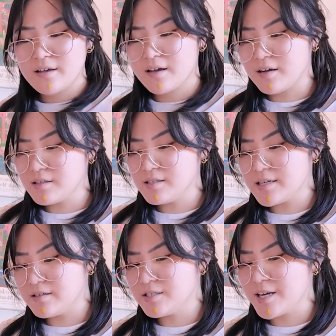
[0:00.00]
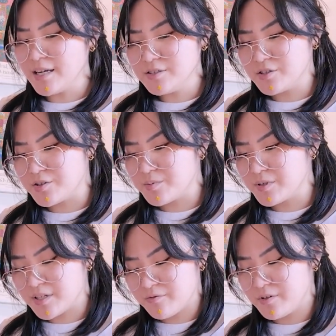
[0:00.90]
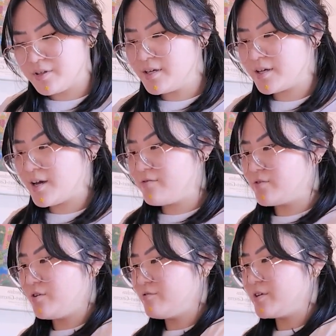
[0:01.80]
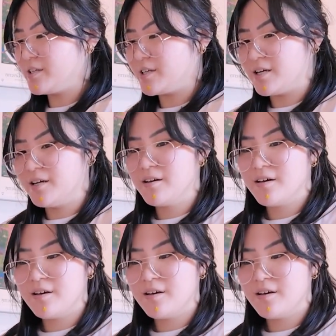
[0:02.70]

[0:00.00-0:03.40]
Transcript: cut these out and chat to you, because I feel like I've not really